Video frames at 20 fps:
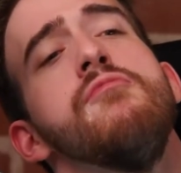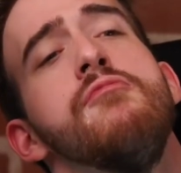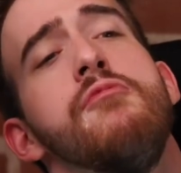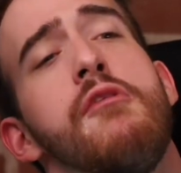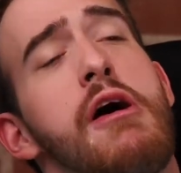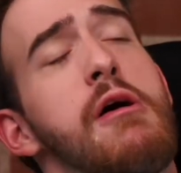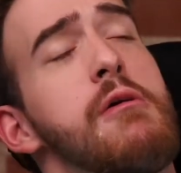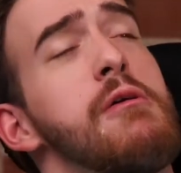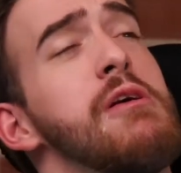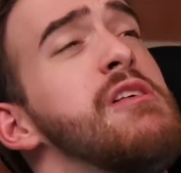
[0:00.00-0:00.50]

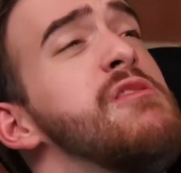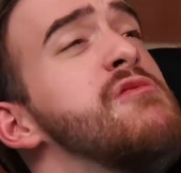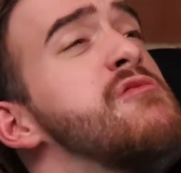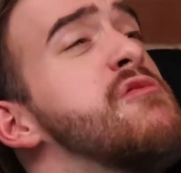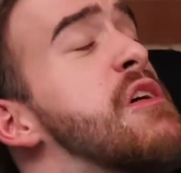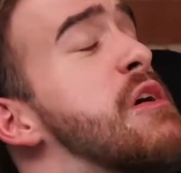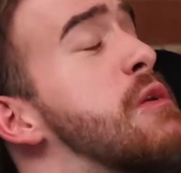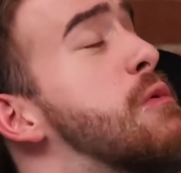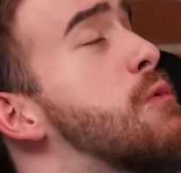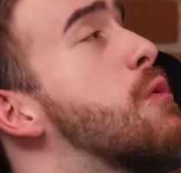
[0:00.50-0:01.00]
very
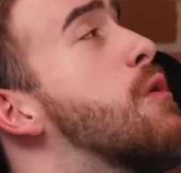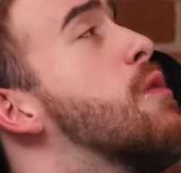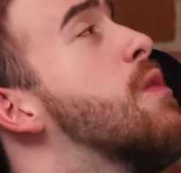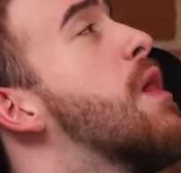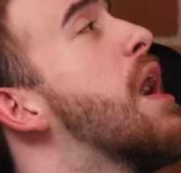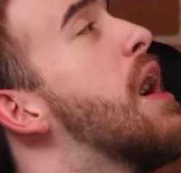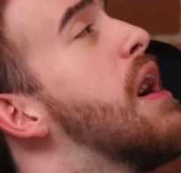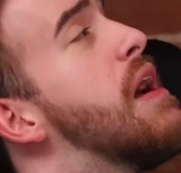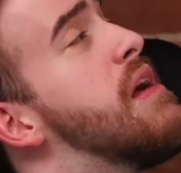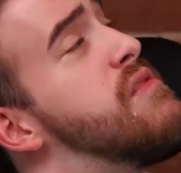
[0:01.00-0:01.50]

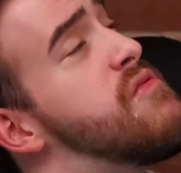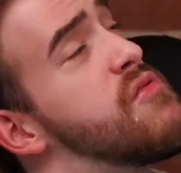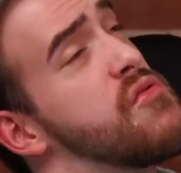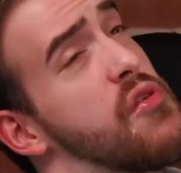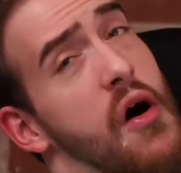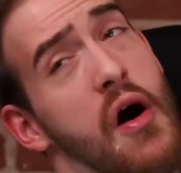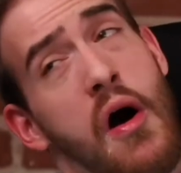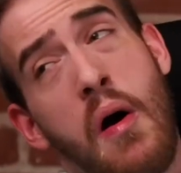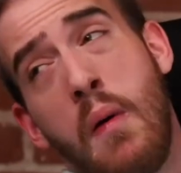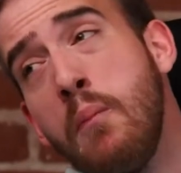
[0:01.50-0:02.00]

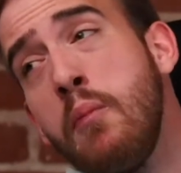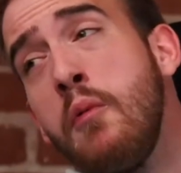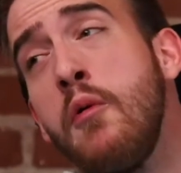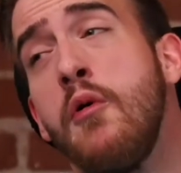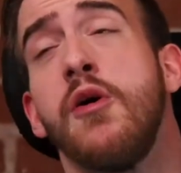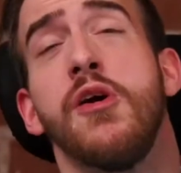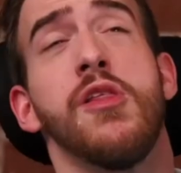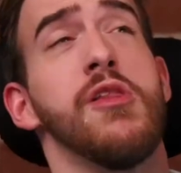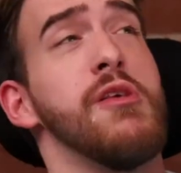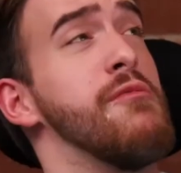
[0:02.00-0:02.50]
generalized
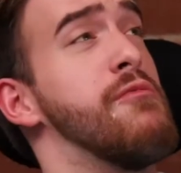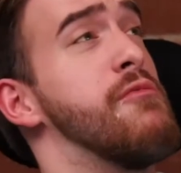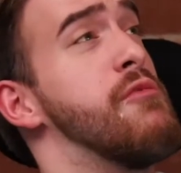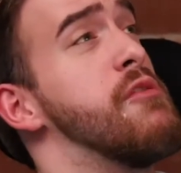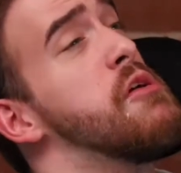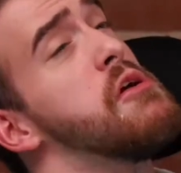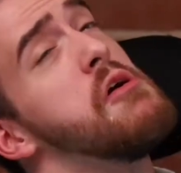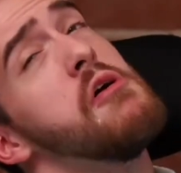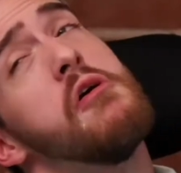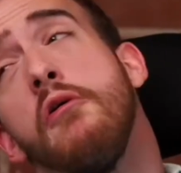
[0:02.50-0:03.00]
point of
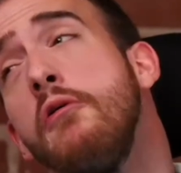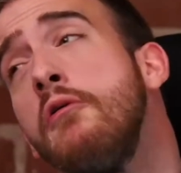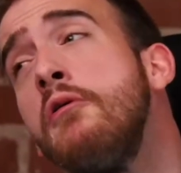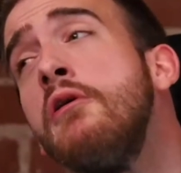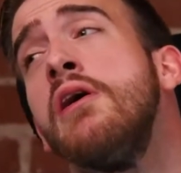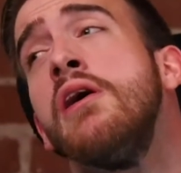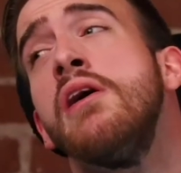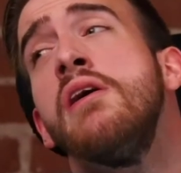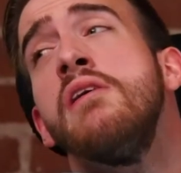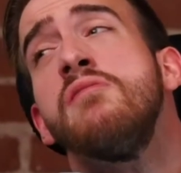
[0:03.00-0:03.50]
view.
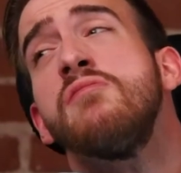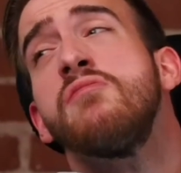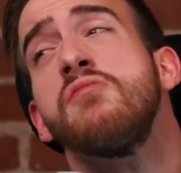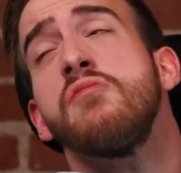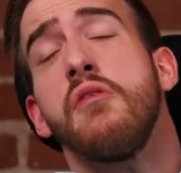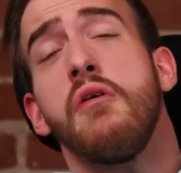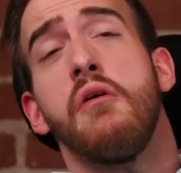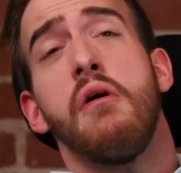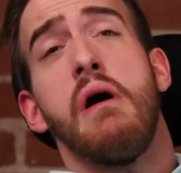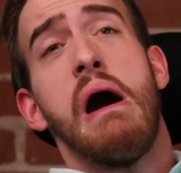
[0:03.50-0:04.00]

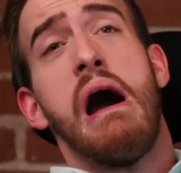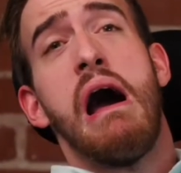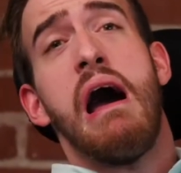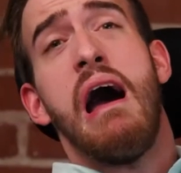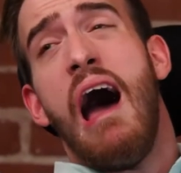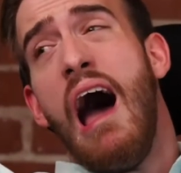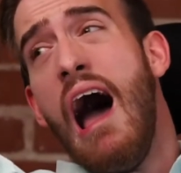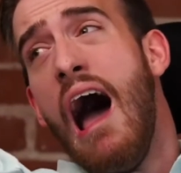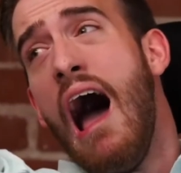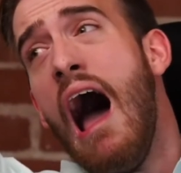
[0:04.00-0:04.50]
So
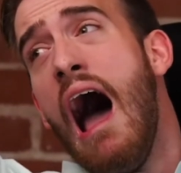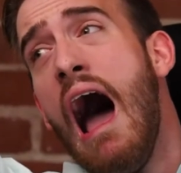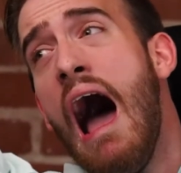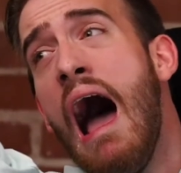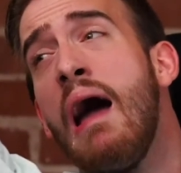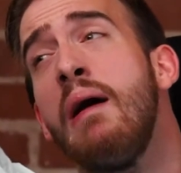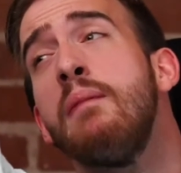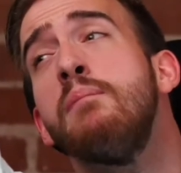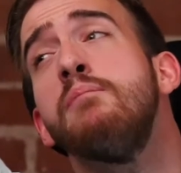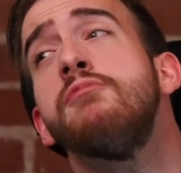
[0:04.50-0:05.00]

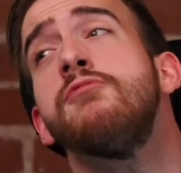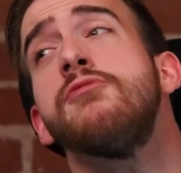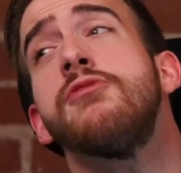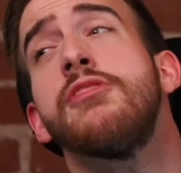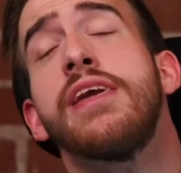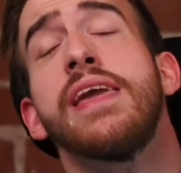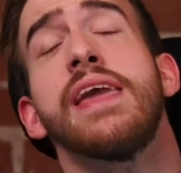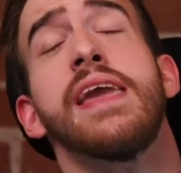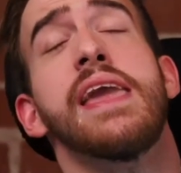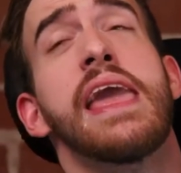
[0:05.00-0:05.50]
I'm
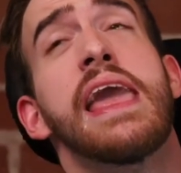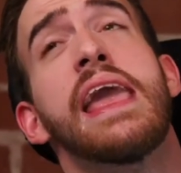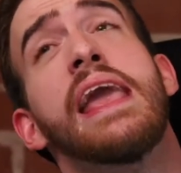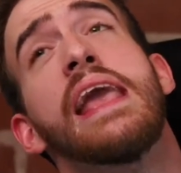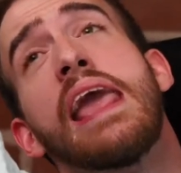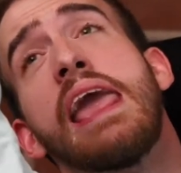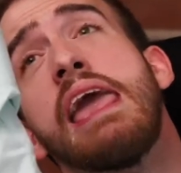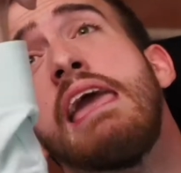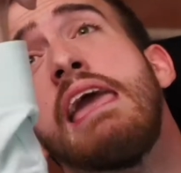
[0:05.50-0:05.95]
thinking